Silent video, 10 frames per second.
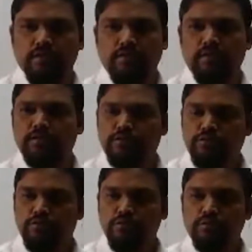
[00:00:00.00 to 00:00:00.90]
Okay,
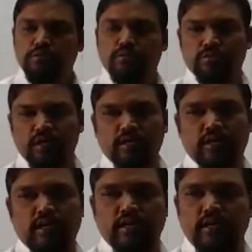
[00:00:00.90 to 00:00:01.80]
through that
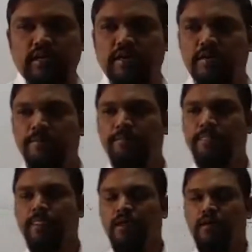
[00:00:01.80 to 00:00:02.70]
technique,
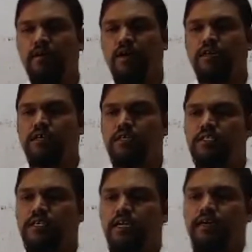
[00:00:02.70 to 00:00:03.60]
doctors
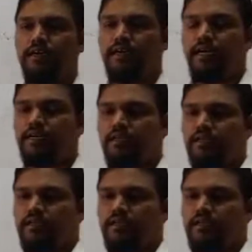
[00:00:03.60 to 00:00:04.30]
can detect